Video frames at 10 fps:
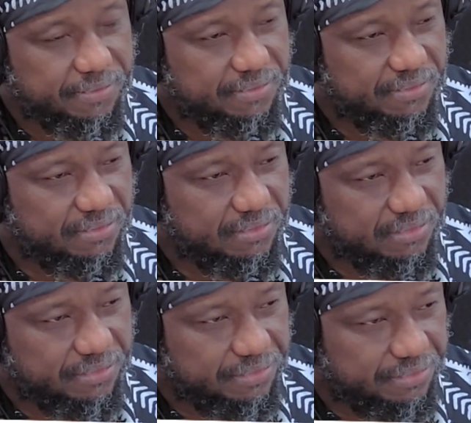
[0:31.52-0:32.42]

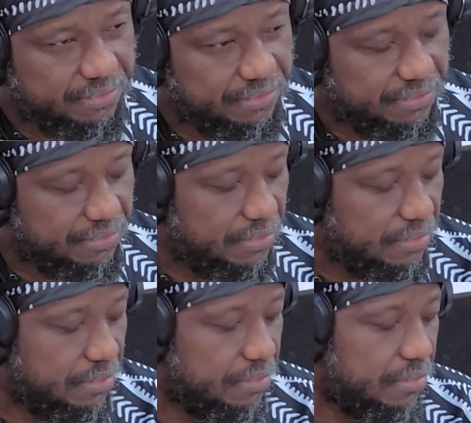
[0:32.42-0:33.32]

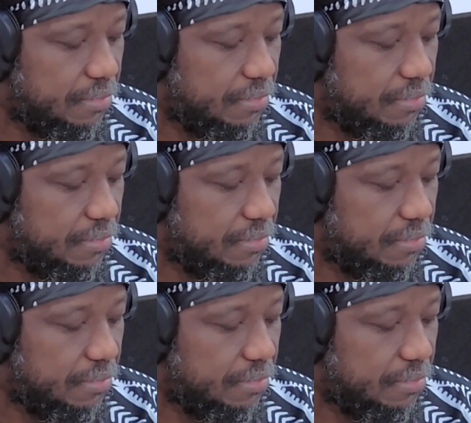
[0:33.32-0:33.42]
No one is speaking in this clip.